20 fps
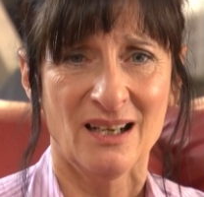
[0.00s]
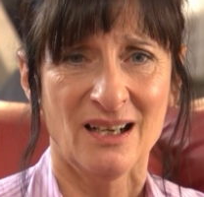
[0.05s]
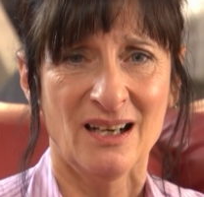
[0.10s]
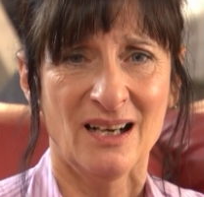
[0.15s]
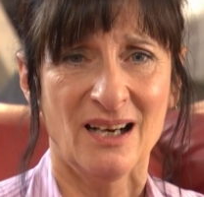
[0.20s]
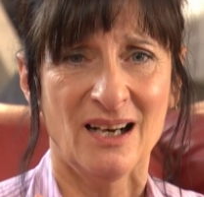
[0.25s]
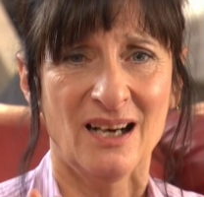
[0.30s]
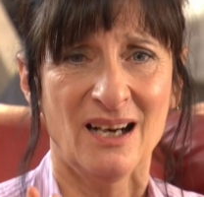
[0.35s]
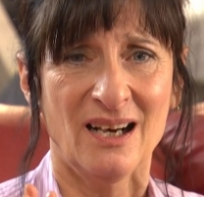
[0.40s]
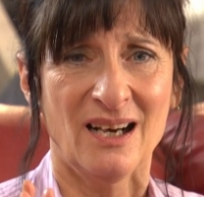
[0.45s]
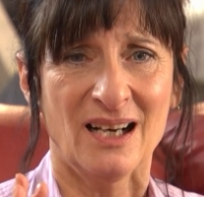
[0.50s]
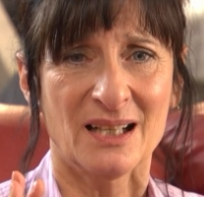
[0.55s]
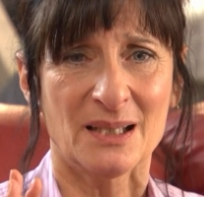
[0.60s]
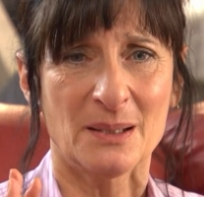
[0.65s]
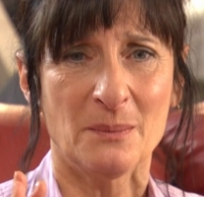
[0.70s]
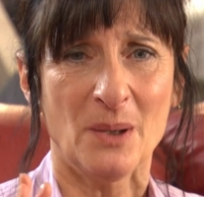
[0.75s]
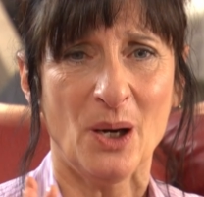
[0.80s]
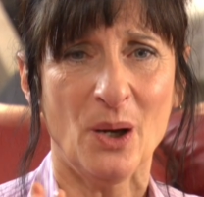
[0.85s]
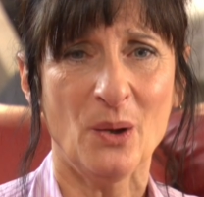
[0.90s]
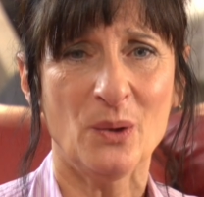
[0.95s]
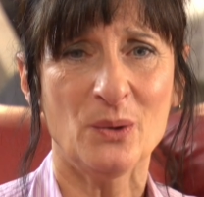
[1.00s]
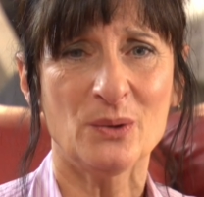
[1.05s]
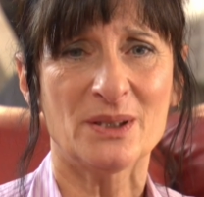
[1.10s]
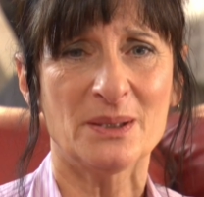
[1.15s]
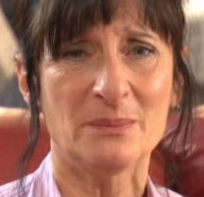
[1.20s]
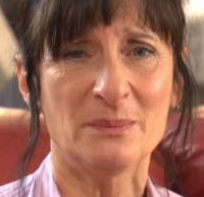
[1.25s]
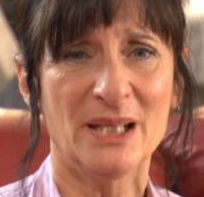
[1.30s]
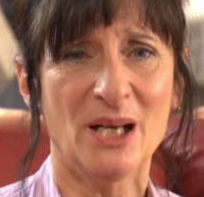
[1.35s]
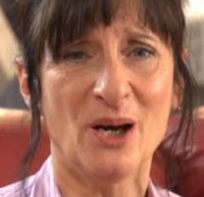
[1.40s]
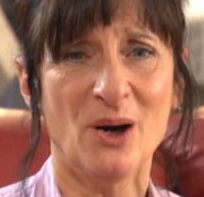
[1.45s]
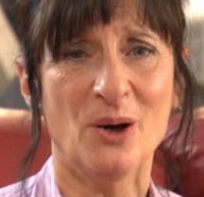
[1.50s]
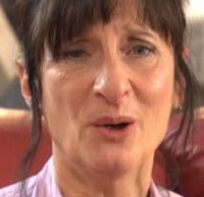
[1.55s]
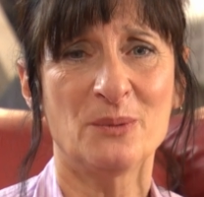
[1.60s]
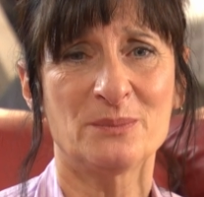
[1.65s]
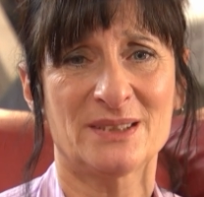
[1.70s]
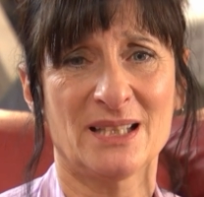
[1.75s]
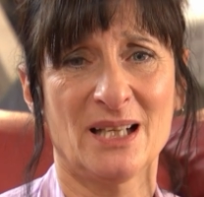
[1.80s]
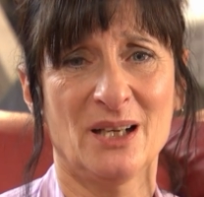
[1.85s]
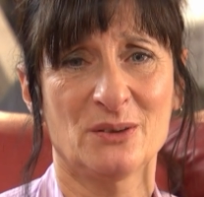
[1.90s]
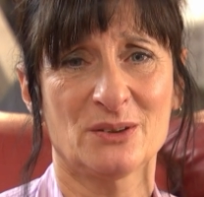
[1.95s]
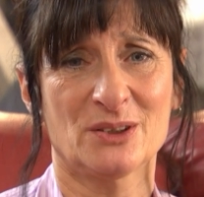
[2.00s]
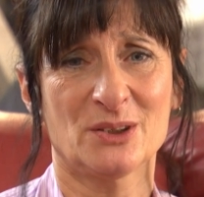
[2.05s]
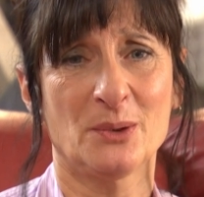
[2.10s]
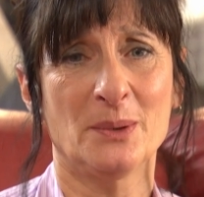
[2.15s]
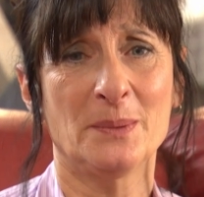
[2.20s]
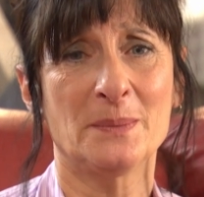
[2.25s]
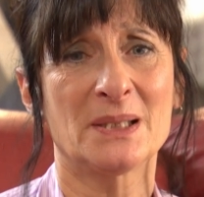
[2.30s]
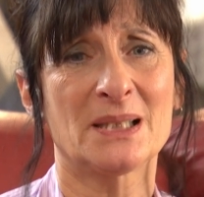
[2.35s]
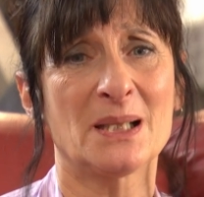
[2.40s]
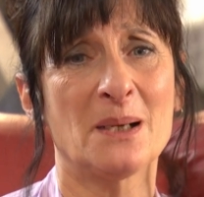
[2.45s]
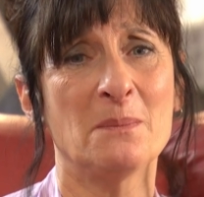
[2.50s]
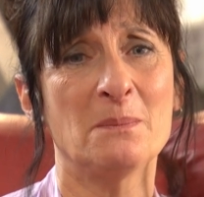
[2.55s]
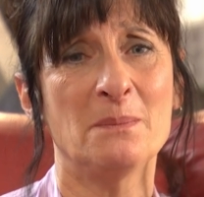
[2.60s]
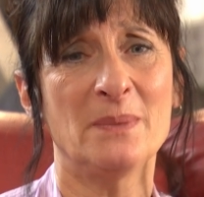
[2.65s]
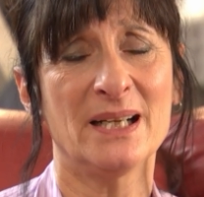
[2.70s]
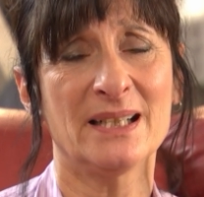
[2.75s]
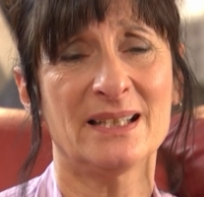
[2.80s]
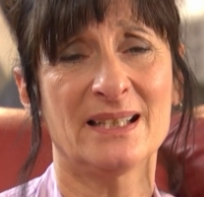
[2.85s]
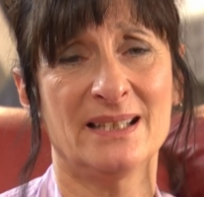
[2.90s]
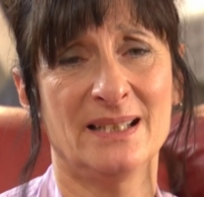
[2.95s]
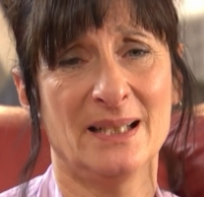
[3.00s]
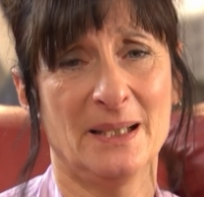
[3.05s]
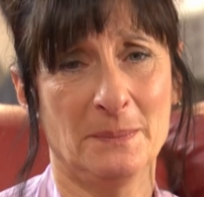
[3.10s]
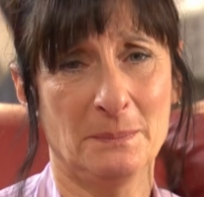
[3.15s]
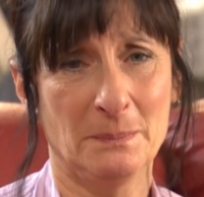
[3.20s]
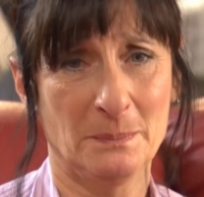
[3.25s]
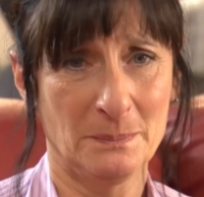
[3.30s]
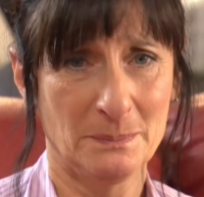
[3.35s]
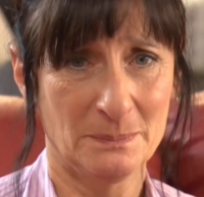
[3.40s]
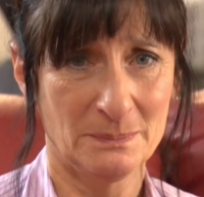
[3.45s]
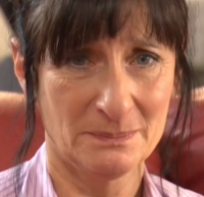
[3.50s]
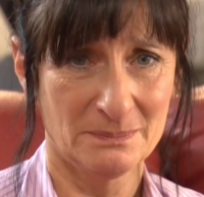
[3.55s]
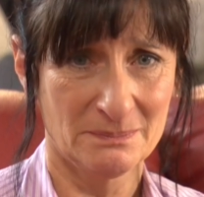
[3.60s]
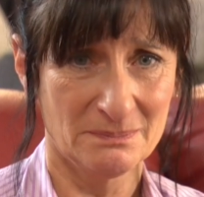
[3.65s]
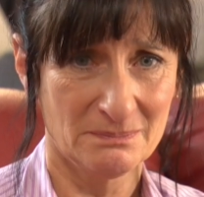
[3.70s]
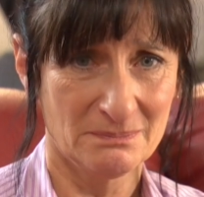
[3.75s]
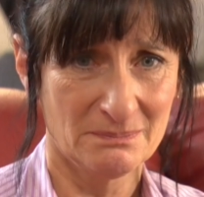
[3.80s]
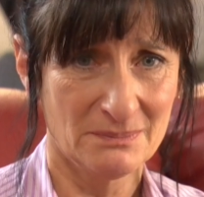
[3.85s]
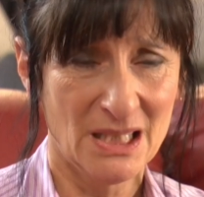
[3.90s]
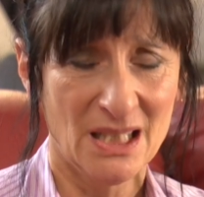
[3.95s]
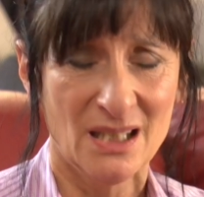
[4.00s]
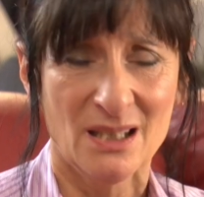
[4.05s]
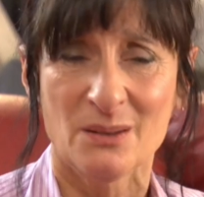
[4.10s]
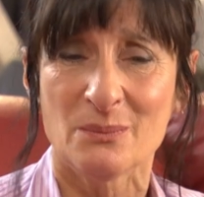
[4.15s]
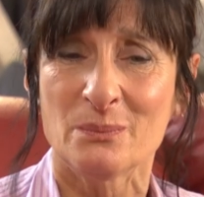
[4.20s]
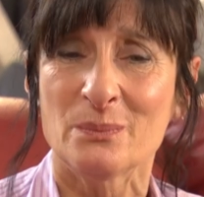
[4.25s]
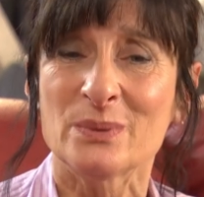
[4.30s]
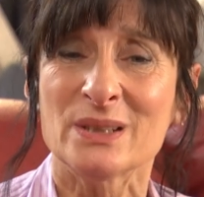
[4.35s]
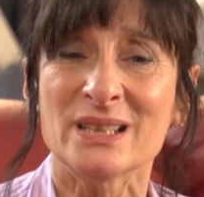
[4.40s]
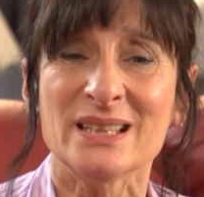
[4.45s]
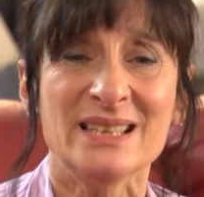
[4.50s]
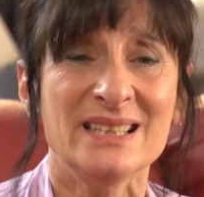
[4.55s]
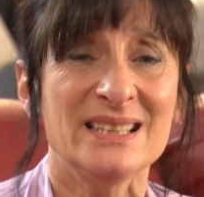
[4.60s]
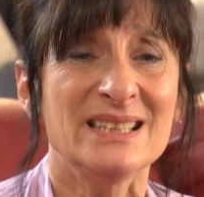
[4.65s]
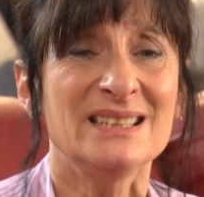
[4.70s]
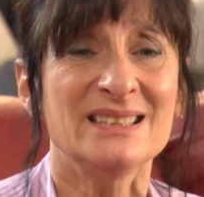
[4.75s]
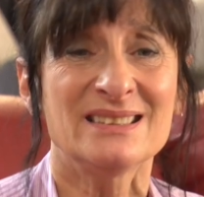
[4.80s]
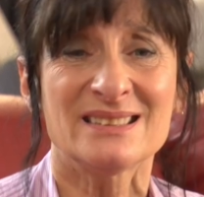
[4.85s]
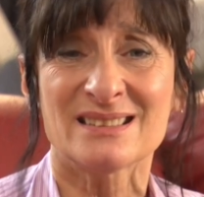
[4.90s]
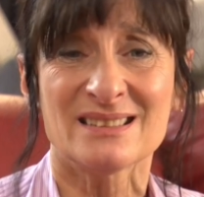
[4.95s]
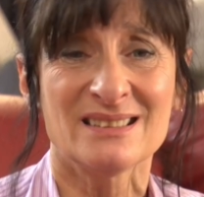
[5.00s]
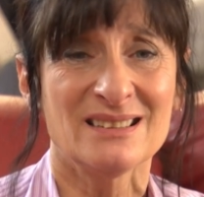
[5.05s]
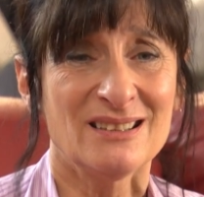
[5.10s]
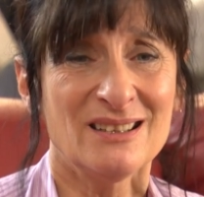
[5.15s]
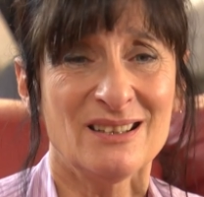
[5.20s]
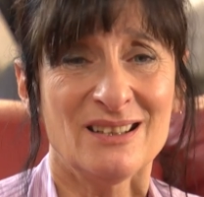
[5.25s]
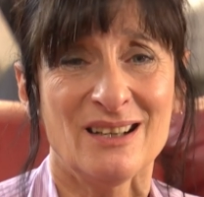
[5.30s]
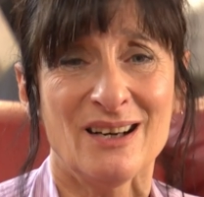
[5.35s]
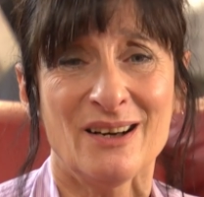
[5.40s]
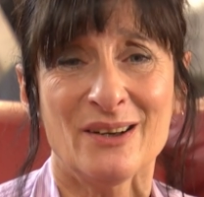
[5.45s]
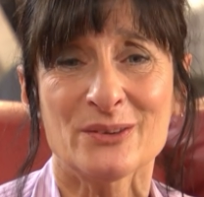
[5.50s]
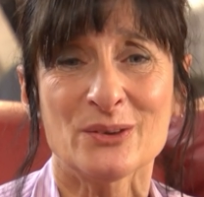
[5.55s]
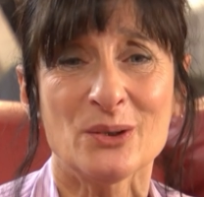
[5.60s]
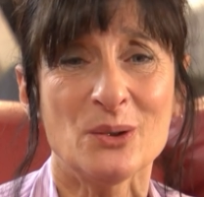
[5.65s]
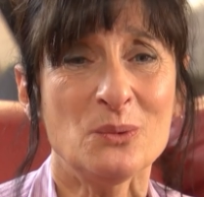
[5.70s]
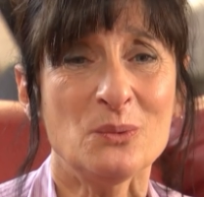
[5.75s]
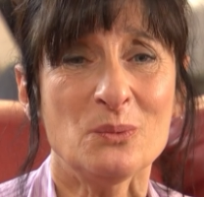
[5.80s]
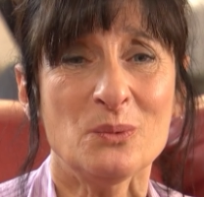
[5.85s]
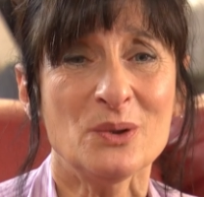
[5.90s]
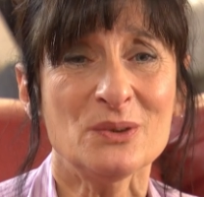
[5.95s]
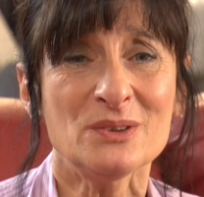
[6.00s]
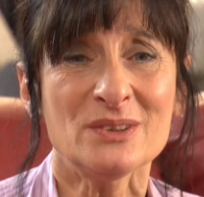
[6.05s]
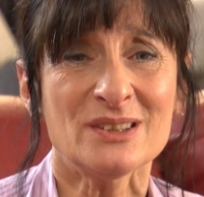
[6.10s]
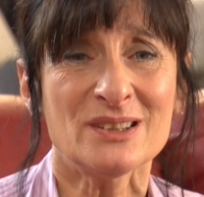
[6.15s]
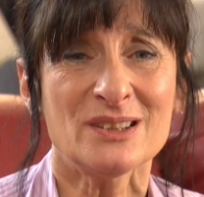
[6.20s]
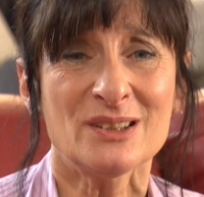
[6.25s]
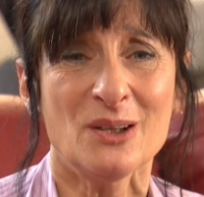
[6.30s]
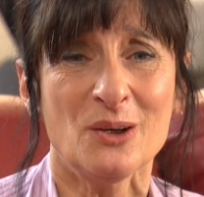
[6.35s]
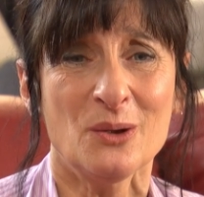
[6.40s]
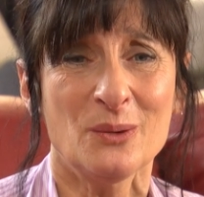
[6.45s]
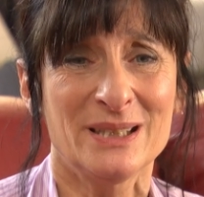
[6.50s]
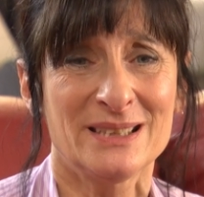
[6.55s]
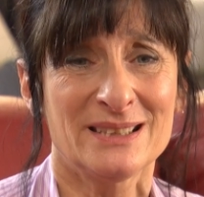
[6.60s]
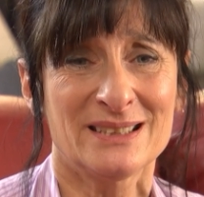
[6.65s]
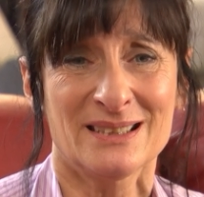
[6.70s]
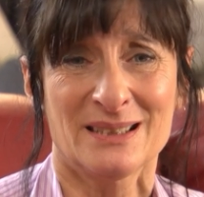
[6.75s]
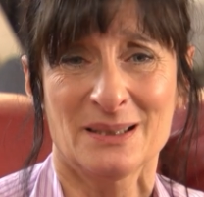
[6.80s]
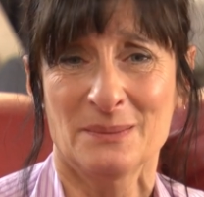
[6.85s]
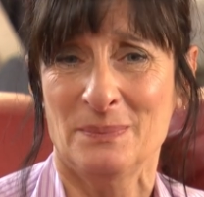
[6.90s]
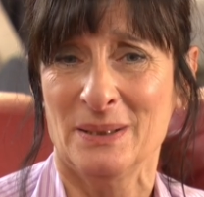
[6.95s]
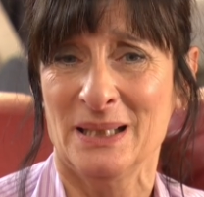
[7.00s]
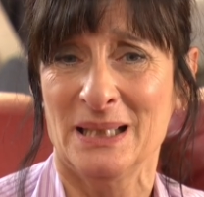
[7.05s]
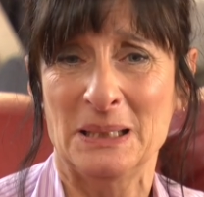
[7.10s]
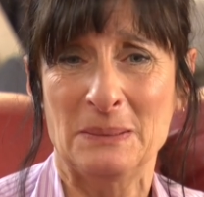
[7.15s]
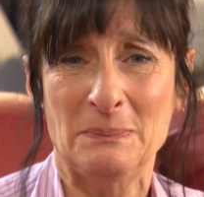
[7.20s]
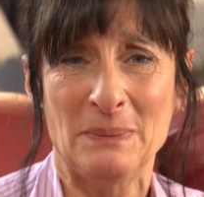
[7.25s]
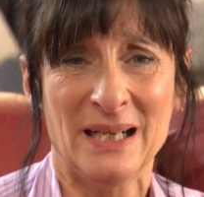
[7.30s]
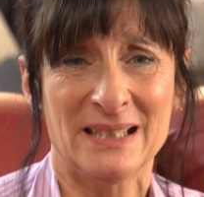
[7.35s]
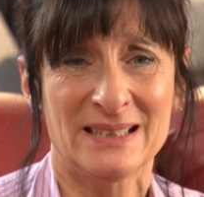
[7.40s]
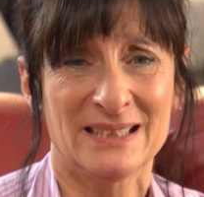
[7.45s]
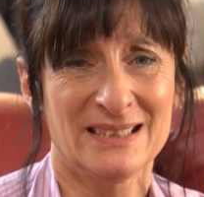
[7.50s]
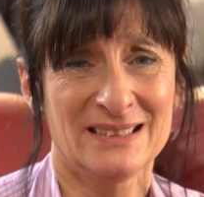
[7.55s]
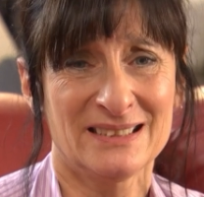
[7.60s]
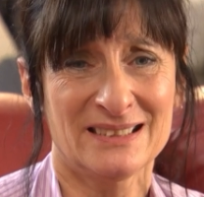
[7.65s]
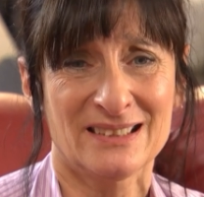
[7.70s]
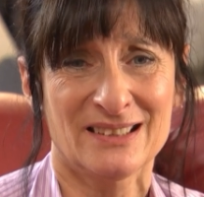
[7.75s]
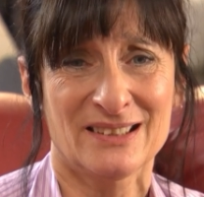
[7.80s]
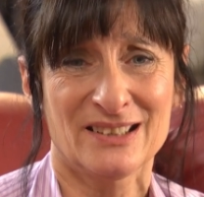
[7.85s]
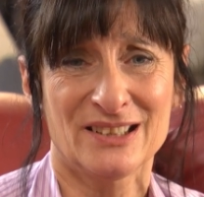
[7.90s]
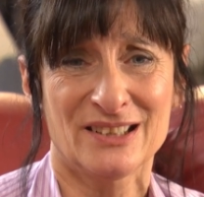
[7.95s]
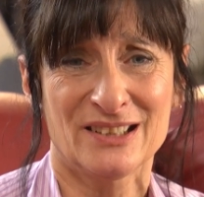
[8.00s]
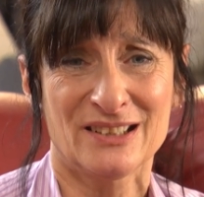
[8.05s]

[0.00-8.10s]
And I'm holding my arms out to him and I'm begging him. Please, I don't want to go into the pig pen, into the